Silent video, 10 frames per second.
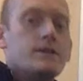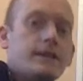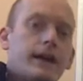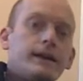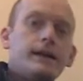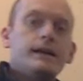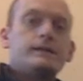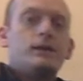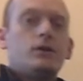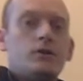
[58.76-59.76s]
today is
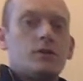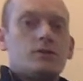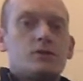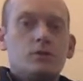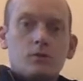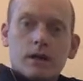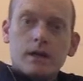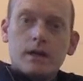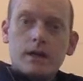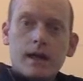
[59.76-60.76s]
learn to
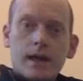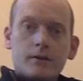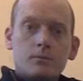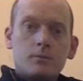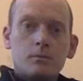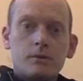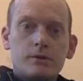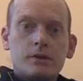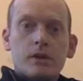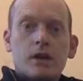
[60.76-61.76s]
add up
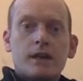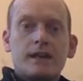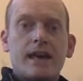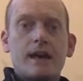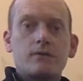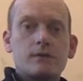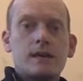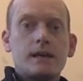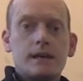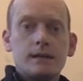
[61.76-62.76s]
numbers and count
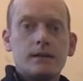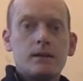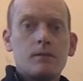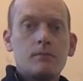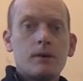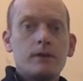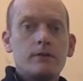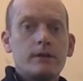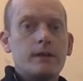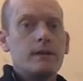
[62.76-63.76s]
in binary.